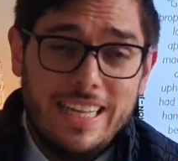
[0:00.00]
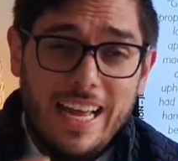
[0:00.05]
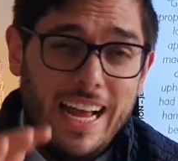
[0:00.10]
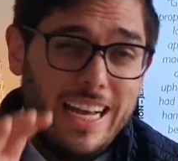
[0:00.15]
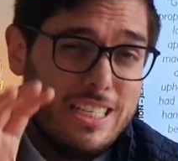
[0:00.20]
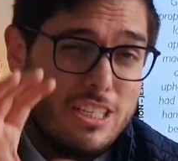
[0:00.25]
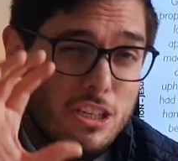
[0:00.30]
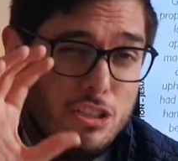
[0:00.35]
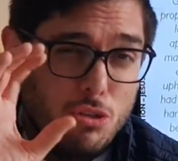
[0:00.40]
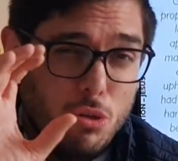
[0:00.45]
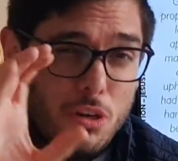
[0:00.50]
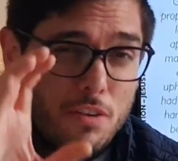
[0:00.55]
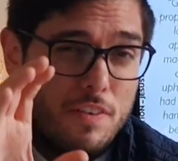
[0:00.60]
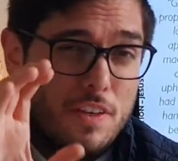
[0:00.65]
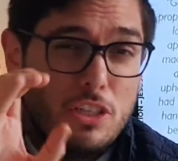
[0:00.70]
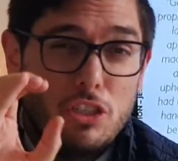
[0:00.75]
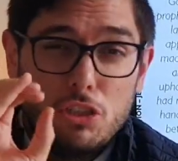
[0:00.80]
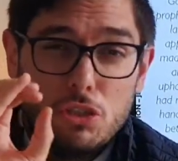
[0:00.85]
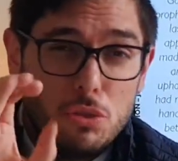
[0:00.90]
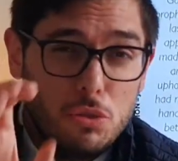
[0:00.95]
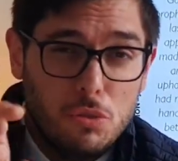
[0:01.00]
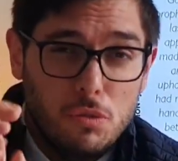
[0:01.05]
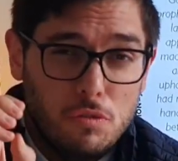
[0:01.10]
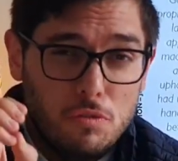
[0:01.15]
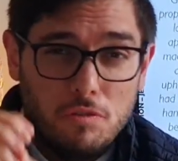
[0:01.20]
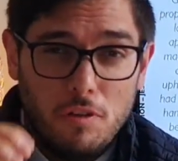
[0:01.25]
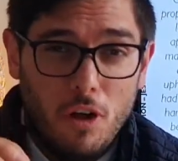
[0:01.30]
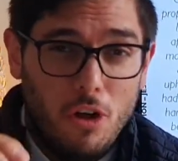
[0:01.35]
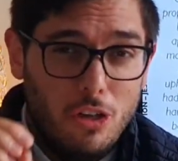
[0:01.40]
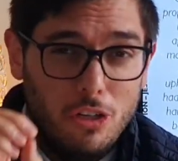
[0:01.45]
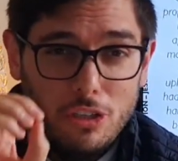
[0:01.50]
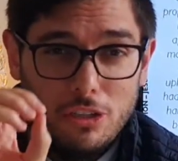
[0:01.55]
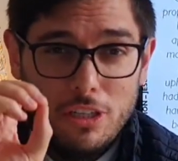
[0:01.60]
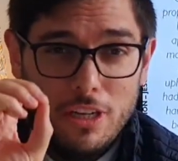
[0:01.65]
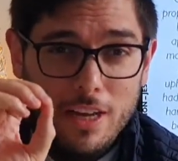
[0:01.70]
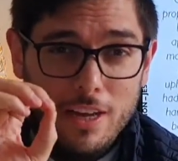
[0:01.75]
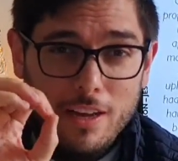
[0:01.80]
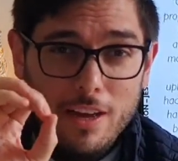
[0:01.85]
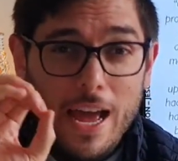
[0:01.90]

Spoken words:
has sort of a twofold